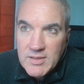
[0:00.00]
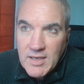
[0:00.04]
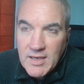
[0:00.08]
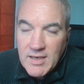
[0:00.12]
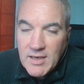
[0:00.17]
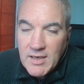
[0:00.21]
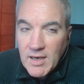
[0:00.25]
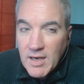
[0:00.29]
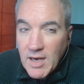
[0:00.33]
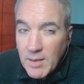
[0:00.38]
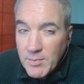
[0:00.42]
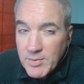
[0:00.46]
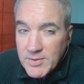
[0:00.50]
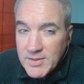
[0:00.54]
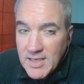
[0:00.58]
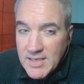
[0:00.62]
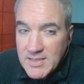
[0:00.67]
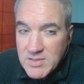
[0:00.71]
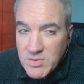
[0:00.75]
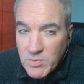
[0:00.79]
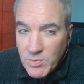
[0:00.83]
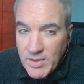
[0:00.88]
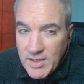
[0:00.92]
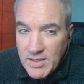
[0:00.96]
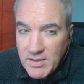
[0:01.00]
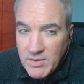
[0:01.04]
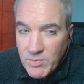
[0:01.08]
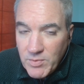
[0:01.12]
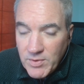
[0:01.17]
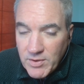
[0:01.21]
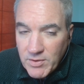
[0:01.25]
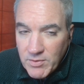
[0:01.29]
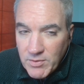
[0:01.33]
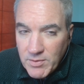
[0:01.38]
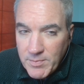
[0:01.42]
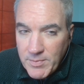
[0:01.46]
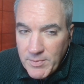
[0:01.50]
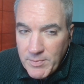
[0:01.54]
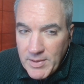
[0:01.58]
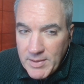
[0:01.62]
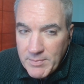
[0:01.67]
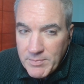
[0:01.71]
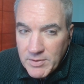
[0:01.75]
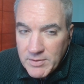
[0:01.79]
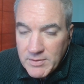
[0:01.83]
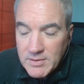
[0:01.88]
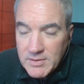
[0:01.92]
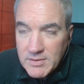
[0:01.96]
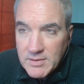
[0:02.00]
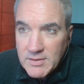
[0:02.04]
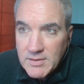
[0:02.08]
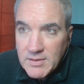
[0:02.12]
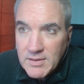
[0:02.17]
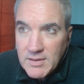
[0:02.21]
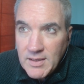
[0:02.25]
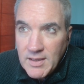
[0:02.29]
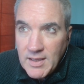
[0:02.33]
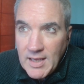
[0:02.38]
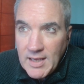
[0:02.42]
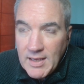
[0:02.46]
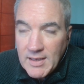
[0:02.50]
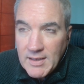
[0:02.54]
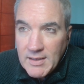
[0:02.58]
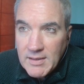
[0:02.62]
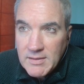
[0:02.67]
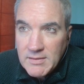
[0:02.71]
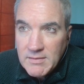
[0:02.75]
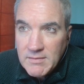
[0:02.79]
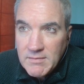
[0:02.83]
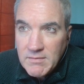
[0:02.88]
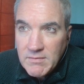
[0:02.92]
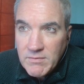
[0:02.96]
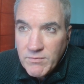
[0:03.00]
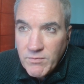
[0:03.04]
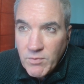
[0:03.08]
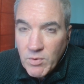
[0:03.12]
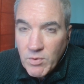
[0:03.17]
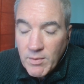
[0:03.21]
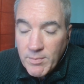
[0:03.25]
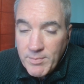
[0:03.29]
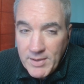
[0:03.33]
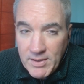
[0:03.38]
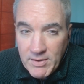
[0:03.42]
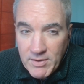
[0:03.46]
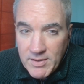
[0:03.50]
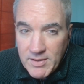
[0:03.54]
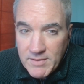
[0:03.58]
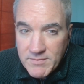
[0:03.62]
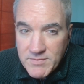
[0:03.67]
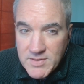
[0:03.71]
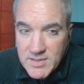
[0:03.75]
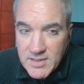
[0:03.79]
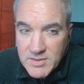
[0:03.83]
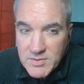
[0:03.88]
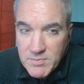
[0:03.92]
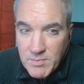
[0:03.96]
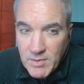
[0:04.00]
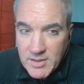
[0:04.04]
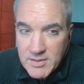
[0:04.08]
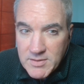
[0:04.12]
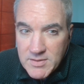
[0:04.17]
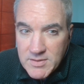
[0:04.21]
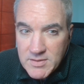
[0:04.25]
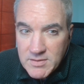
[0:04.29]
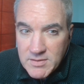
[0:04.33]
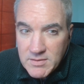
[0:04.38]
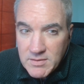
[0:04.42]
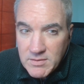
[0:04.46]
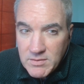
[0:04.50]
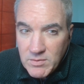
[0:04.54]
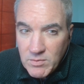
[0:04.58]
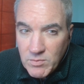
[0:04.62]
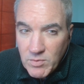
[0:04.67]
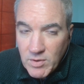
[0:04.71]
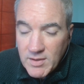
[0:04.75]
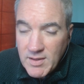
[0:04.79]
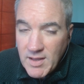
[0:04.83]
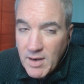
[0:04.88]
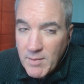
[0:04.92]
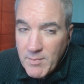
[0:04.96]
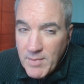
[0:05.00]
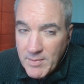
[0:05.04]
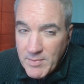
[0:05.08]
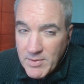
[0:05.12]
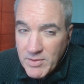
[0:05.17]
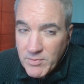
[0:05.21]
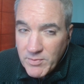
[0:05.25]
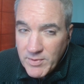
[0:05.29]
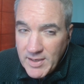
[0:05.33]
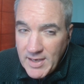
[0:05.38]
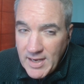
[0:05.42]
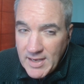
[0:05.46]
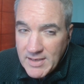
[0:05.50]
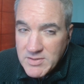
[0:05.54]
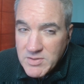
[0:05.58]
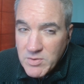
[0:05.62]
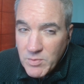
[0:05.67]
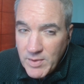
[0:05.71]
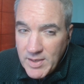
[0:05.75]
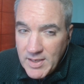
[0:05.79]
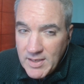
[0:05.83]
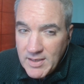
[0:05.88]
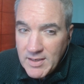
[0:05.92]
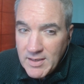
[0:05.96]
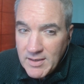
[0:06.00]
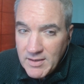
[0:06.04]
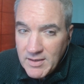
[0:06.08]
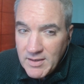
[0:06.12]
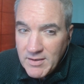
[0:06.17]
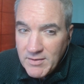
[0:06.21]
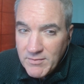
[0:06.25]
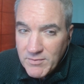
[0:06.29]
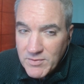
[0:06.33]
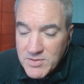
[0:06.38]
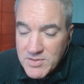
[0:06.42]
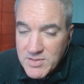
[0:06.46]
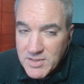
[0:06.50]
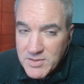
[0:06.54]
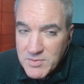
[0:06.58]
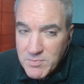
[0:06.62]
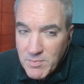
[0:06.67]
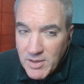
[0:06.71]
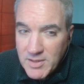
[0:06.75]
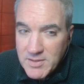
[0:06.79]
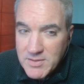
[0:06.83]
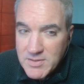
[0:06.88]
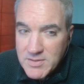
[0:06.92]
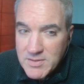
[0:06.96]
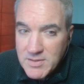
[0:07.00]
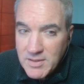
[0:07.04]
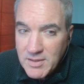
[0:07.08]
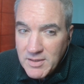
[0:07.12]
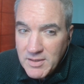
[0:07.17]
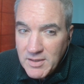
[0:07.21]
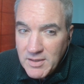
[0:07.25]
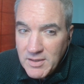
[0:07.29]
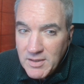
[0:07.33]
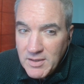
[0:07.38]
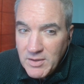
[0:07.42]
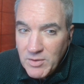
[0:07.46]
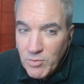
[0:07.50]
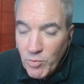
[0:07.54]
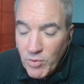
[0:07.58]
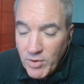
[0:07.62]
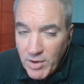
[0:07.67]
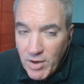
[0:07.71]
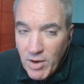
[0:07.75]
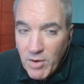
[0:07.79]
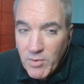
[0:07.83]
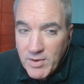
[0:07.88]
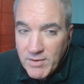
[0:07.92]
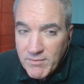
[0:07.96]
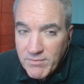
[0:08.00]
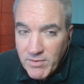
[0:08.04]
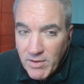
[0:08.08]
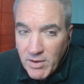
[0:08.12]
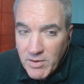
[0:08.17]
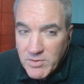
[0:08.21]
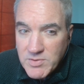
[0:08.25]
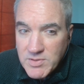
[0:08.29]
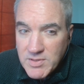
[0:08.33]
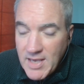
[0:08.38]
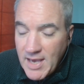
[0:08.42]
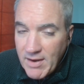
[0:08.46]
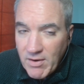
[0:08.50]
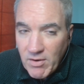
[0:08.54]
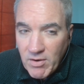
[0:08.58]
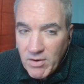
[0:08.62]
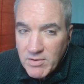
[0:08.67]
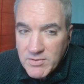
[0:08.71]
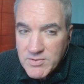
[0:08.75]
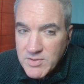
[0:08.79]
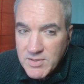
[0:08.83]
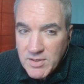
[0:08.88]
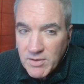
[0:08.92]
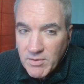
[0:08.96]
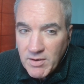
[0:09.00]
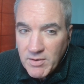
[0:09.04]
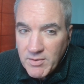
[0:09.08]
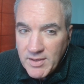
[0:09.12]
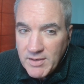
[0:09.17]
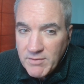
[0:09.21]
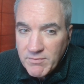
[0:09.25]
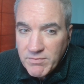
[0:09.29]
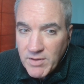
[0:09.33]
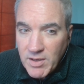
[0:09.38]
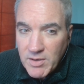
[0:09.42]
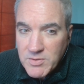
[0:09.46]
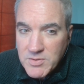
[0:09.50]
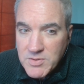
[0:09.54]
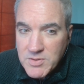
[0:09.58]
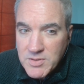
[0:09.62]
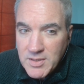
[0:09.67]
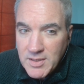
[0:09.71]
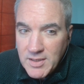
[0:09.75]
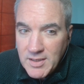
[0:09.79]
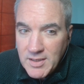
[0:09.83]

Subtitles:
on it a couple days a week with a group of people. And for a period of 6 months, worked on it maybe 3 days a week for 6 months with no inflows at all, 0 inflows.